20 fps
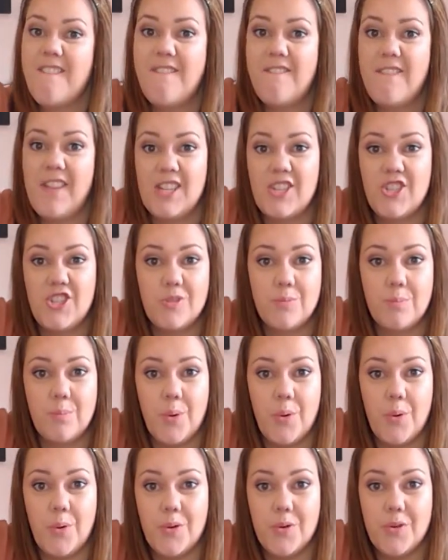fish
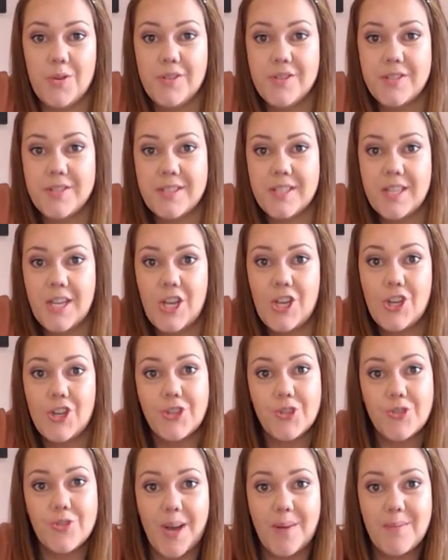bowls.
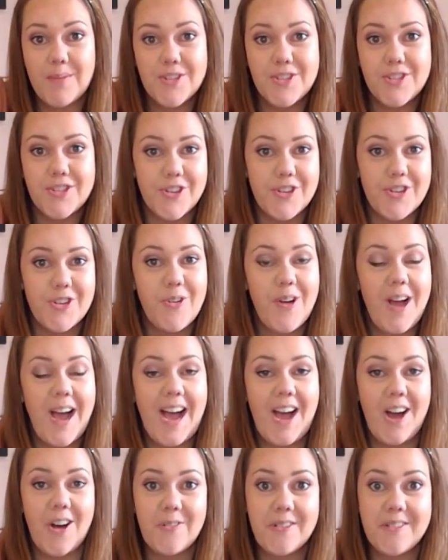So now I'm going to show you
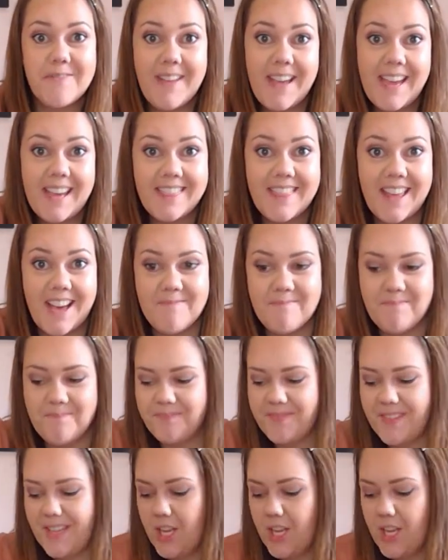how we make them.